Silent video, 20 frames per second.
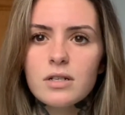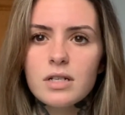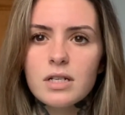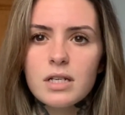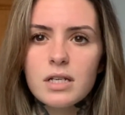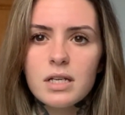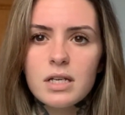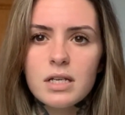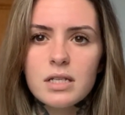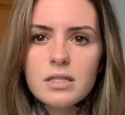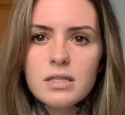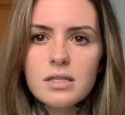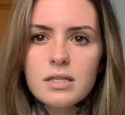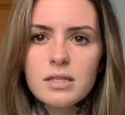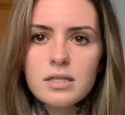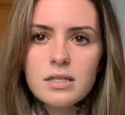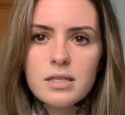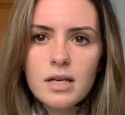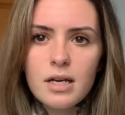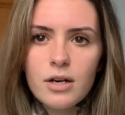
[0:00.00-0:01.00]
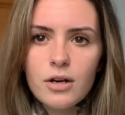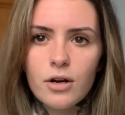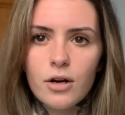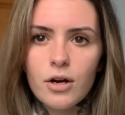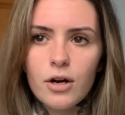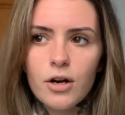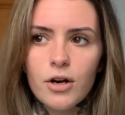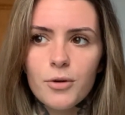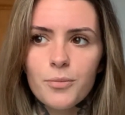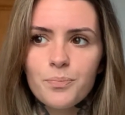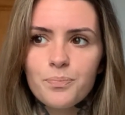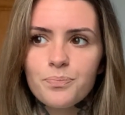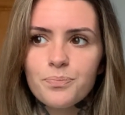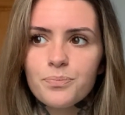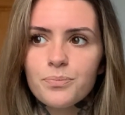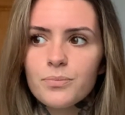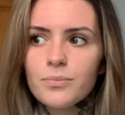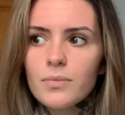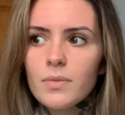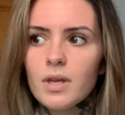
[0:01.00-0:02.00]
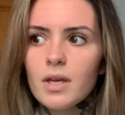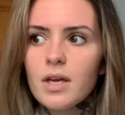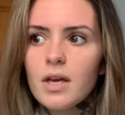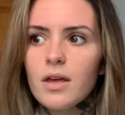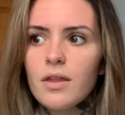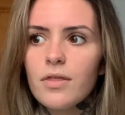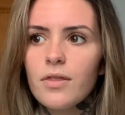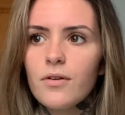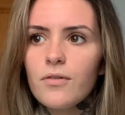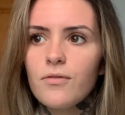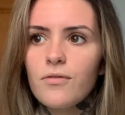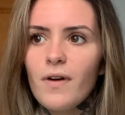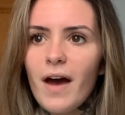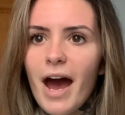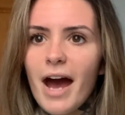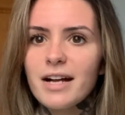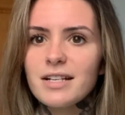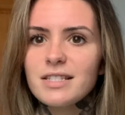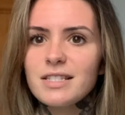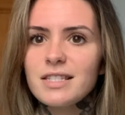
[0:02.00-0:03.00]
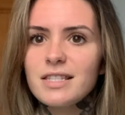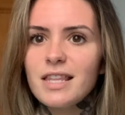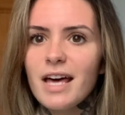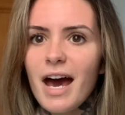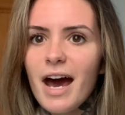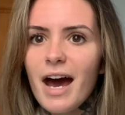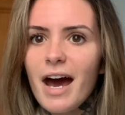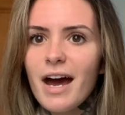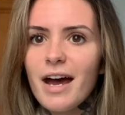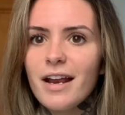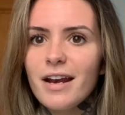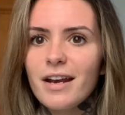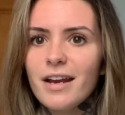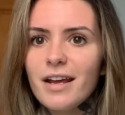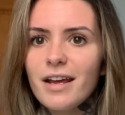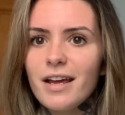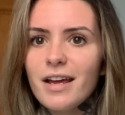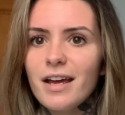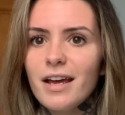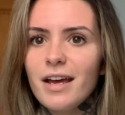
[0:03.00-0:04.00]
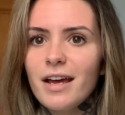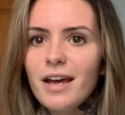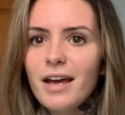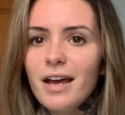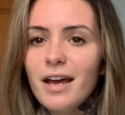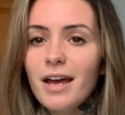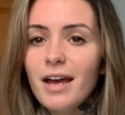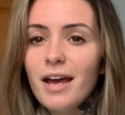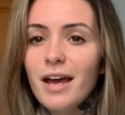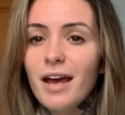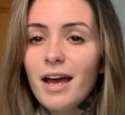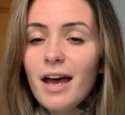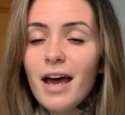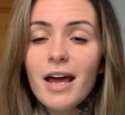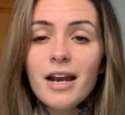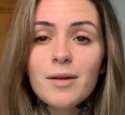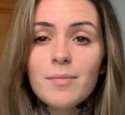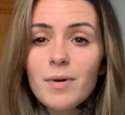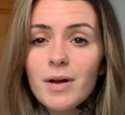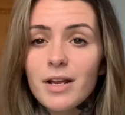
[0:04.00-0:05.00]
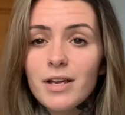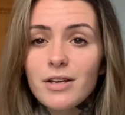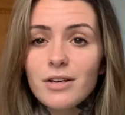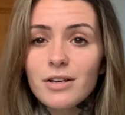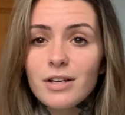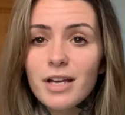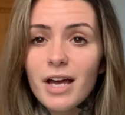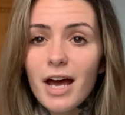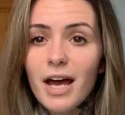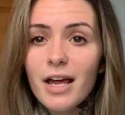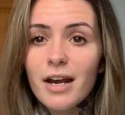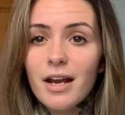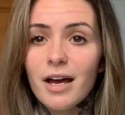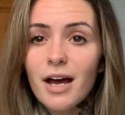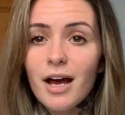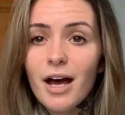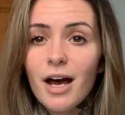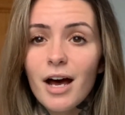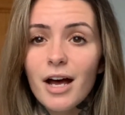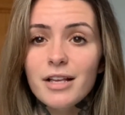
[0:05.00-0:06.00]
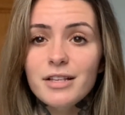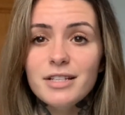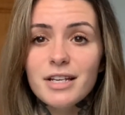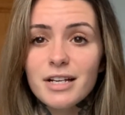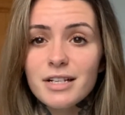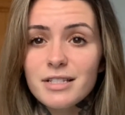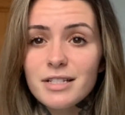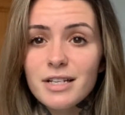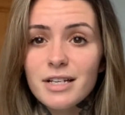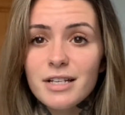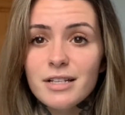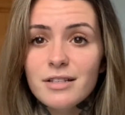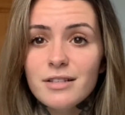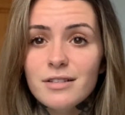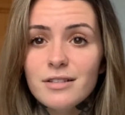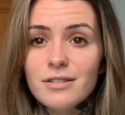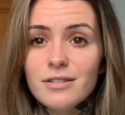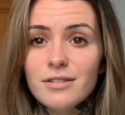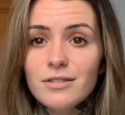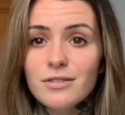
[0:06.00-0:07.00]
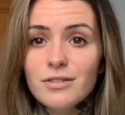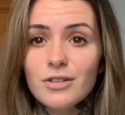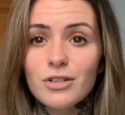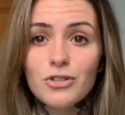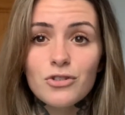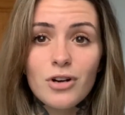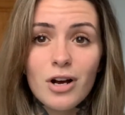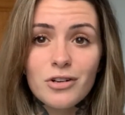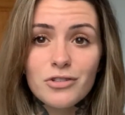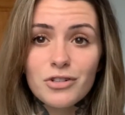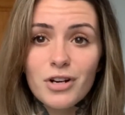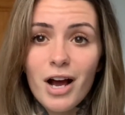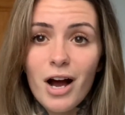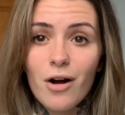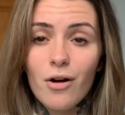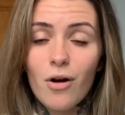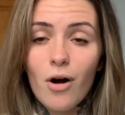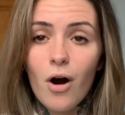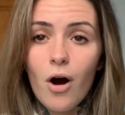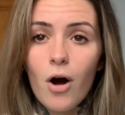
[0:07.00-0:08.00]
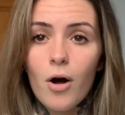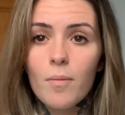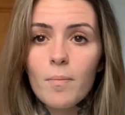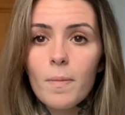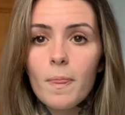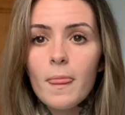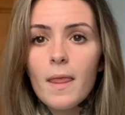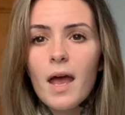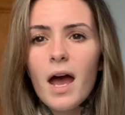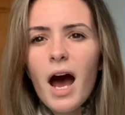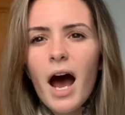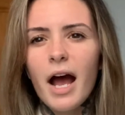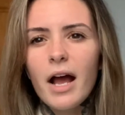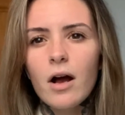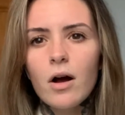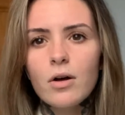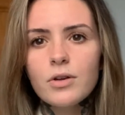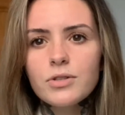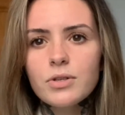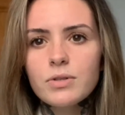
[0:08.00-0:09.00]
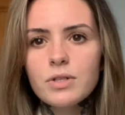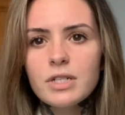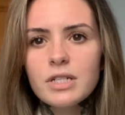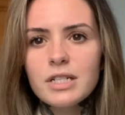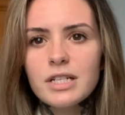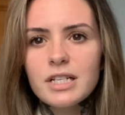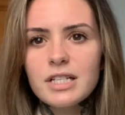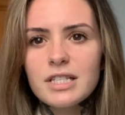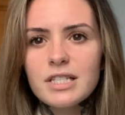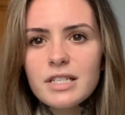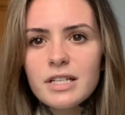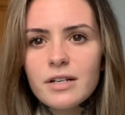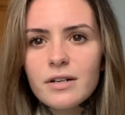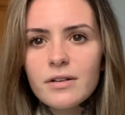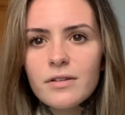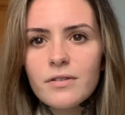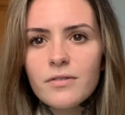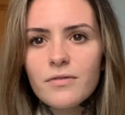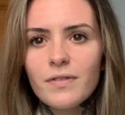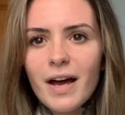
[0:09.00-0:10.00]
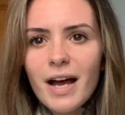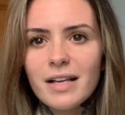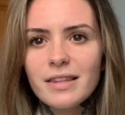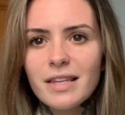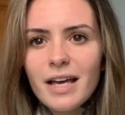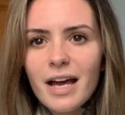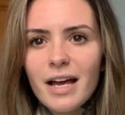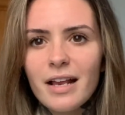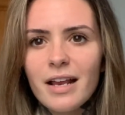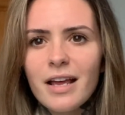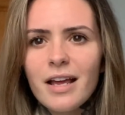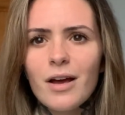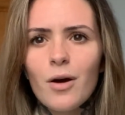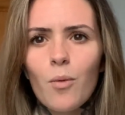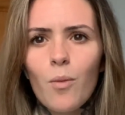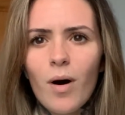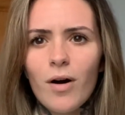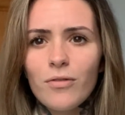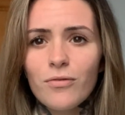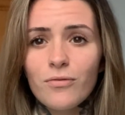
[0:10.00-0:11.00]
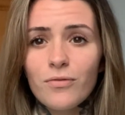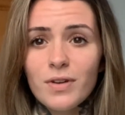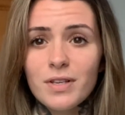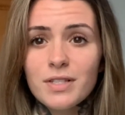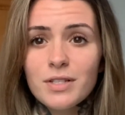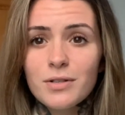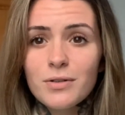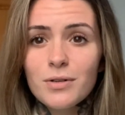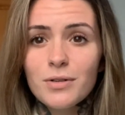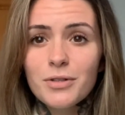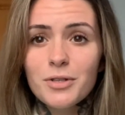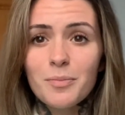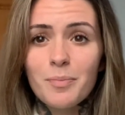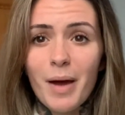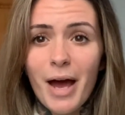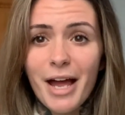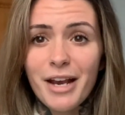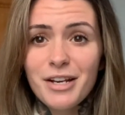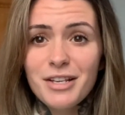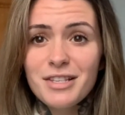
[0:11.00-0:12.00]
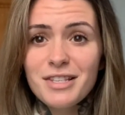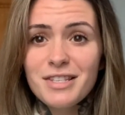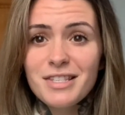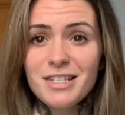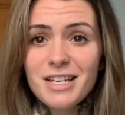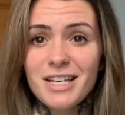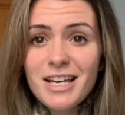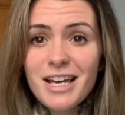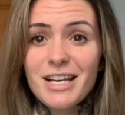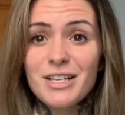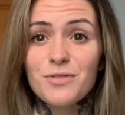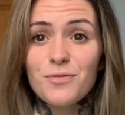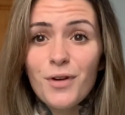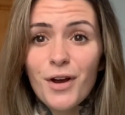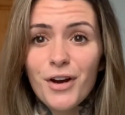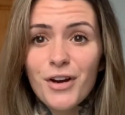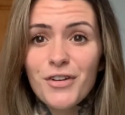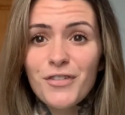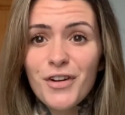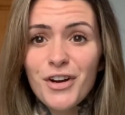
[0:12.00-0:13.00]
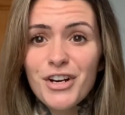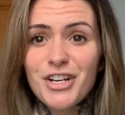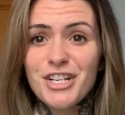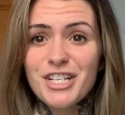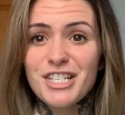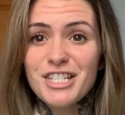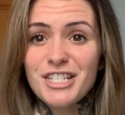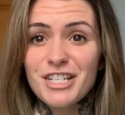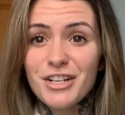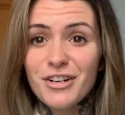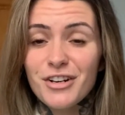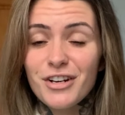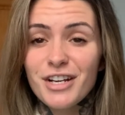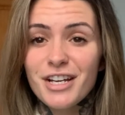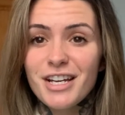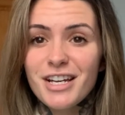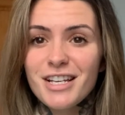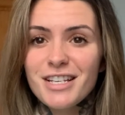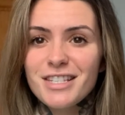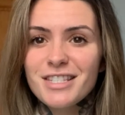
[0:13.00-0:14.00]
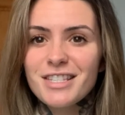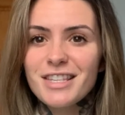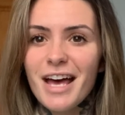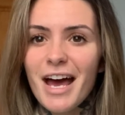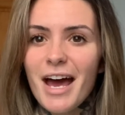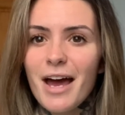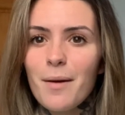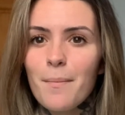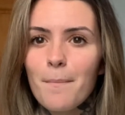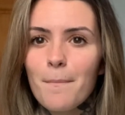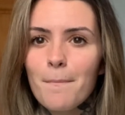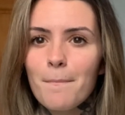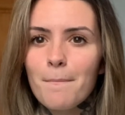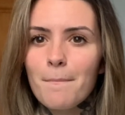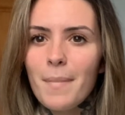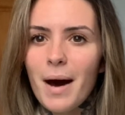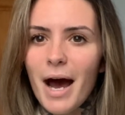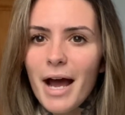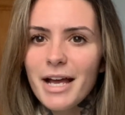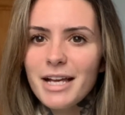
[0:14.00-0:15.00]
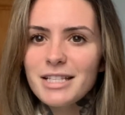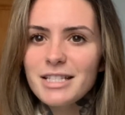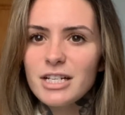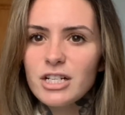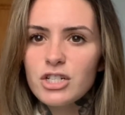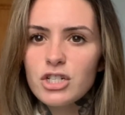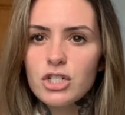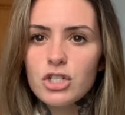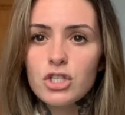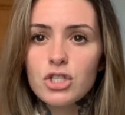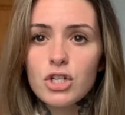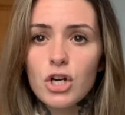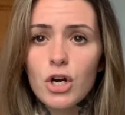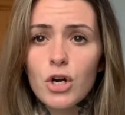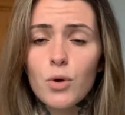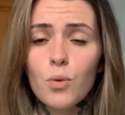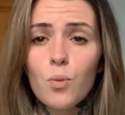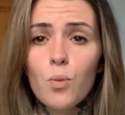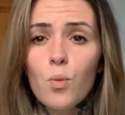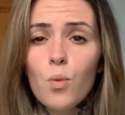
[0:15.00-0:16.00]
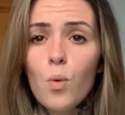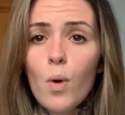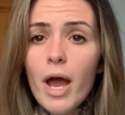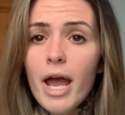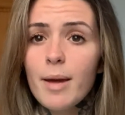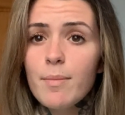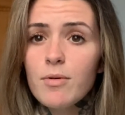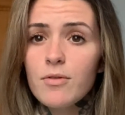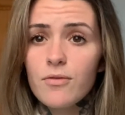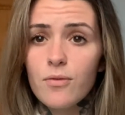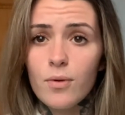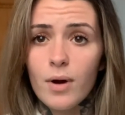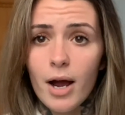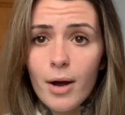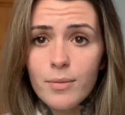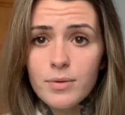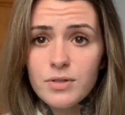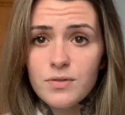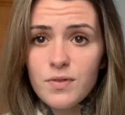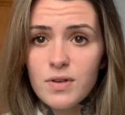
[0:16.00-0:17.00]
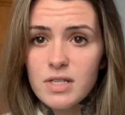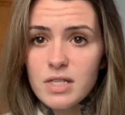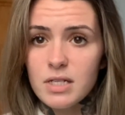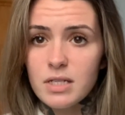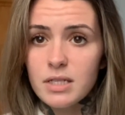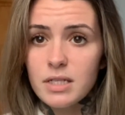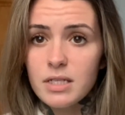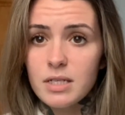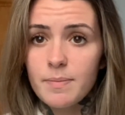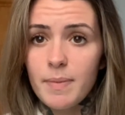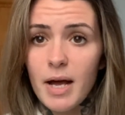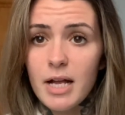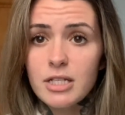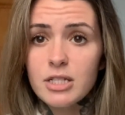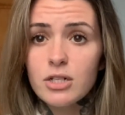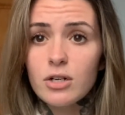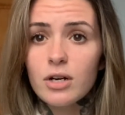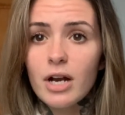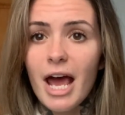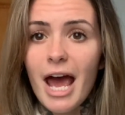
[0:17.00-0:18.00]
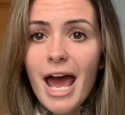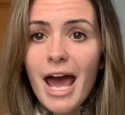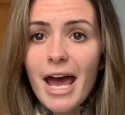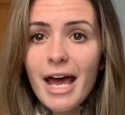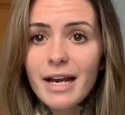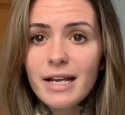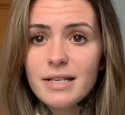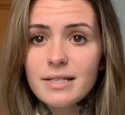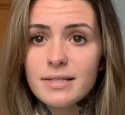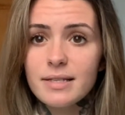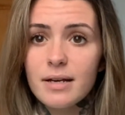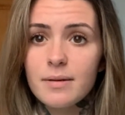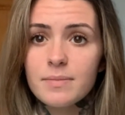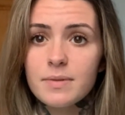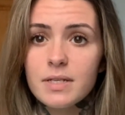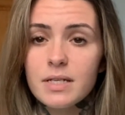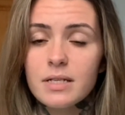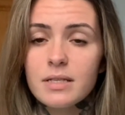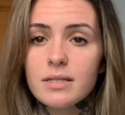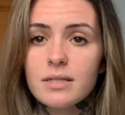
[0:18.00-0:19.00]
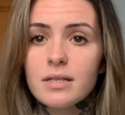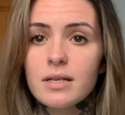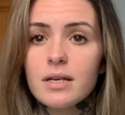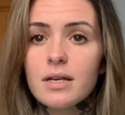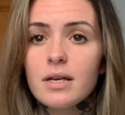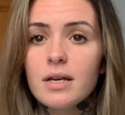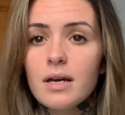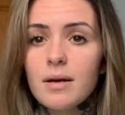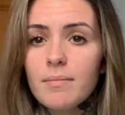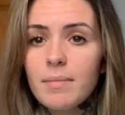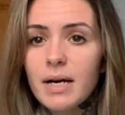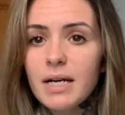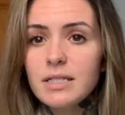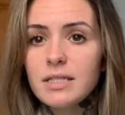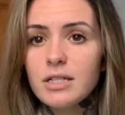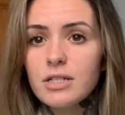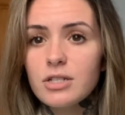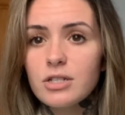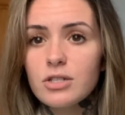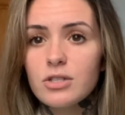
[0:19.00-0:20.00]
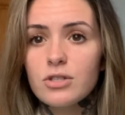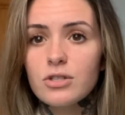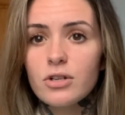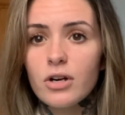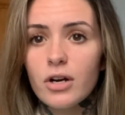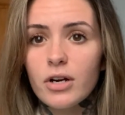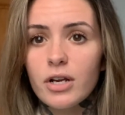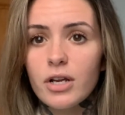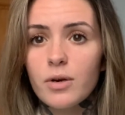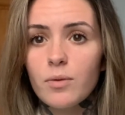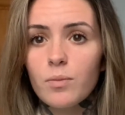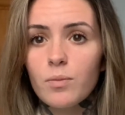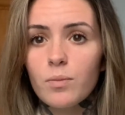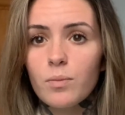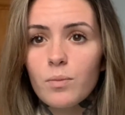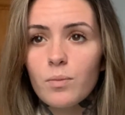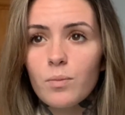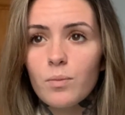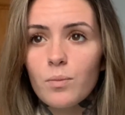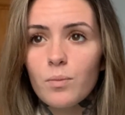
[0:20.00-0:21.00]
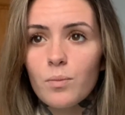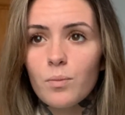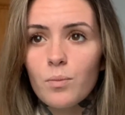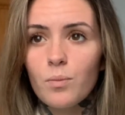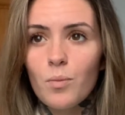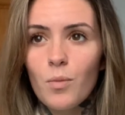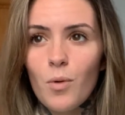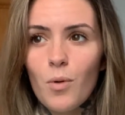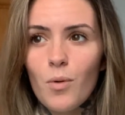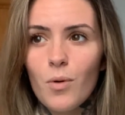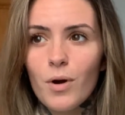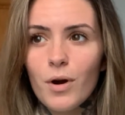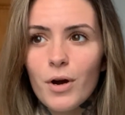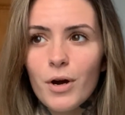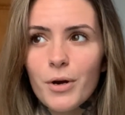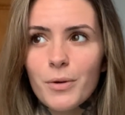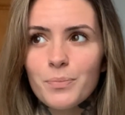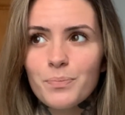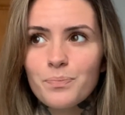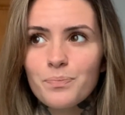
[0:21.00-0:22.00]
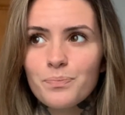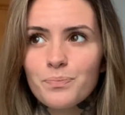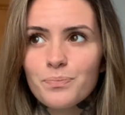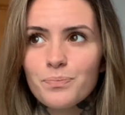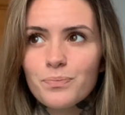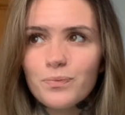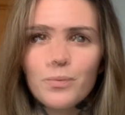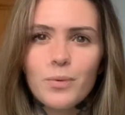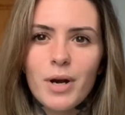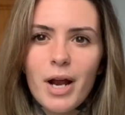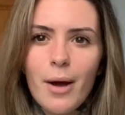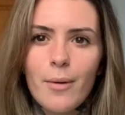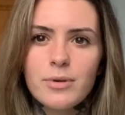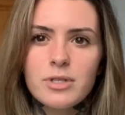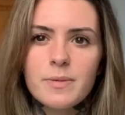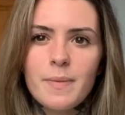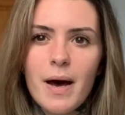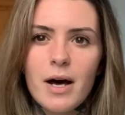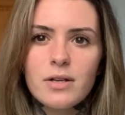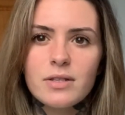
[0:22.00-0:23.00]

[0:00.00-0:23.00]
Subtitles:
consider the fact that anybody could get addicted to drugs or alcohol. I also didn't consider the fact that while physical dependency is very, very serious, that my addiction started way before I was physically dependent on any substance. My addiction started more when I was about